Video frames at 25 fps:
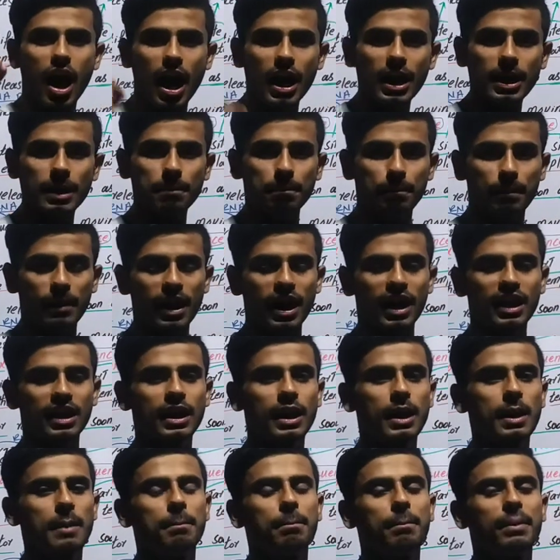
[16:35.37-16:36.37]

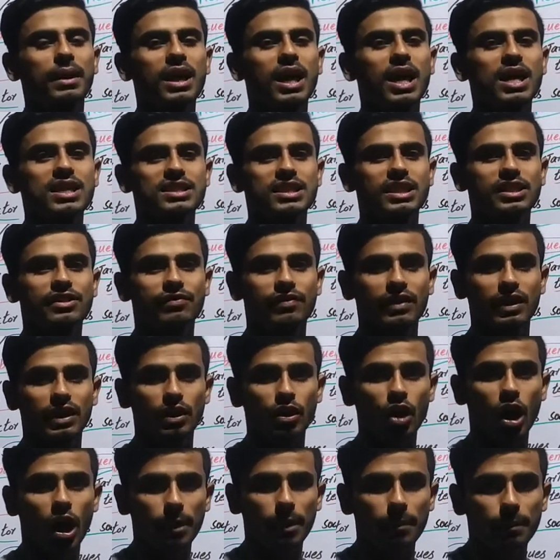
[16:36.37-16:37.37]
unpaired because it will
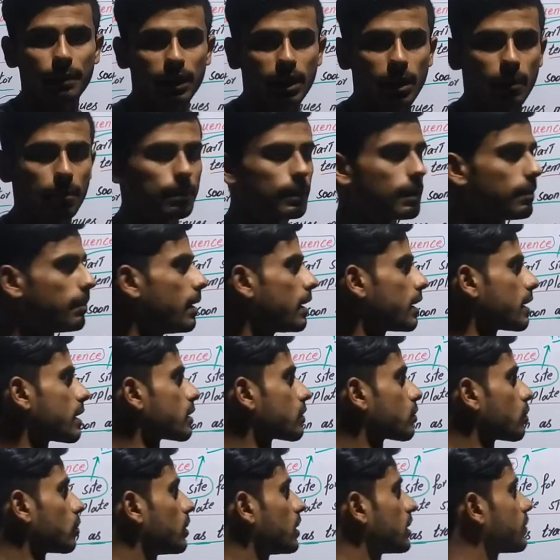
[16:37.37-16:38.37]
not be complementary
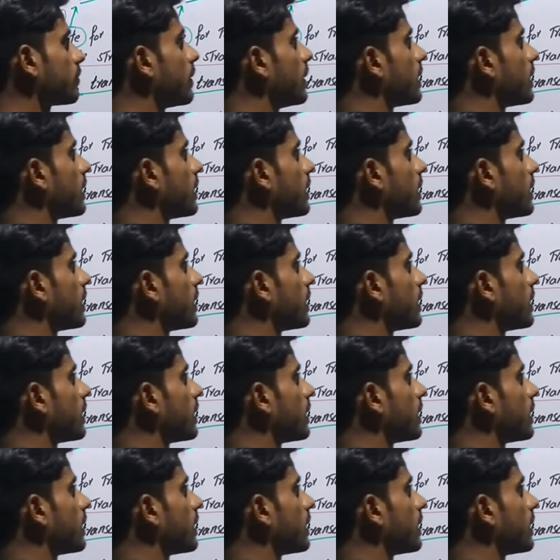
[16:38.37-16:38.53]
so this